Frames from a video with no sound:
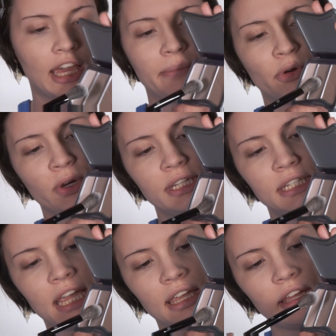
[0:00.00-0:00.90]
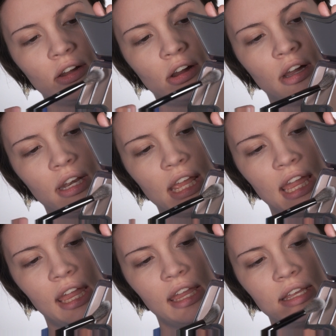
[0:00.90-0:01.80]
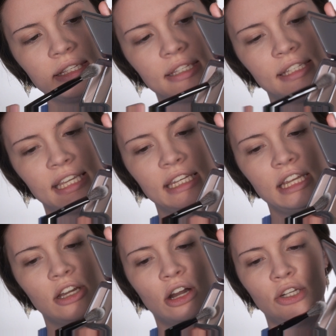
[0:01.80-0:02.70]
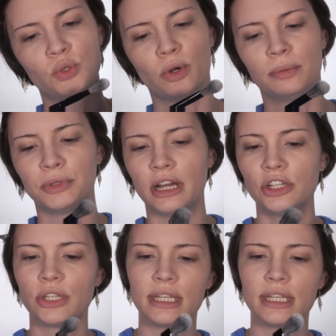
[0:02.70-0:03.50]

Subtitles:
And I'm going to take it on a skinny contour brush.